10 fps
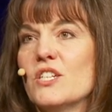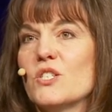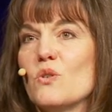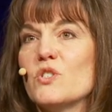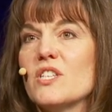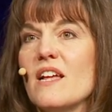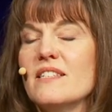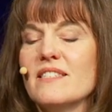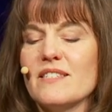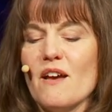So,
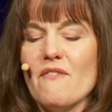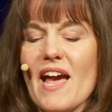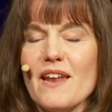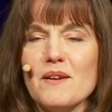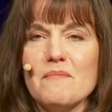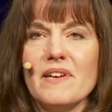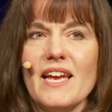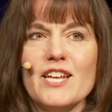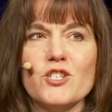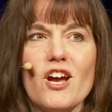sons of Adam
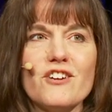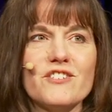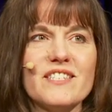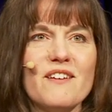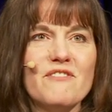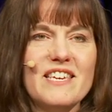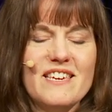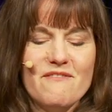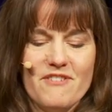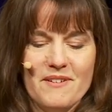and daughters of
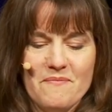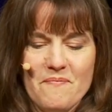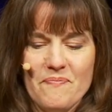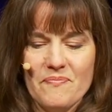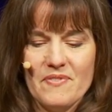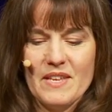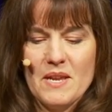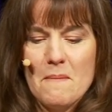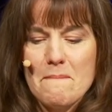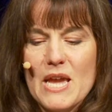Eve,
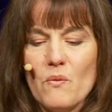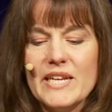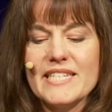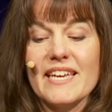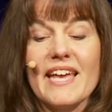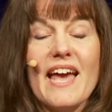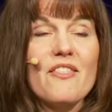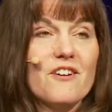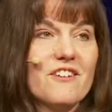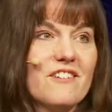may we
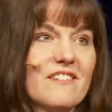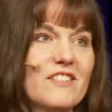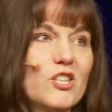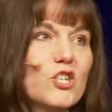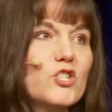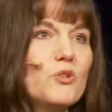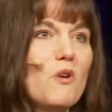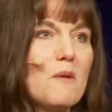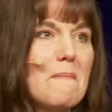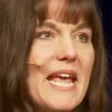together look to
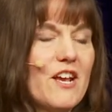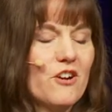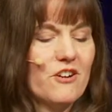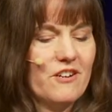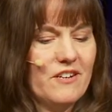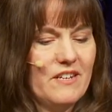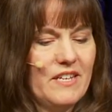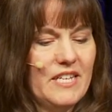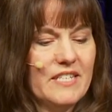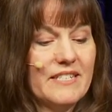our Maker
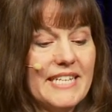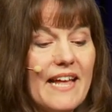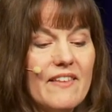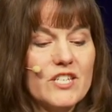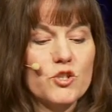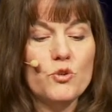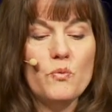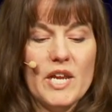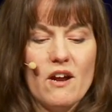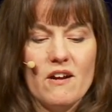to tell us who
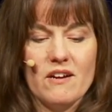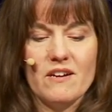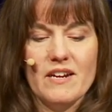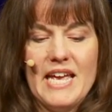we are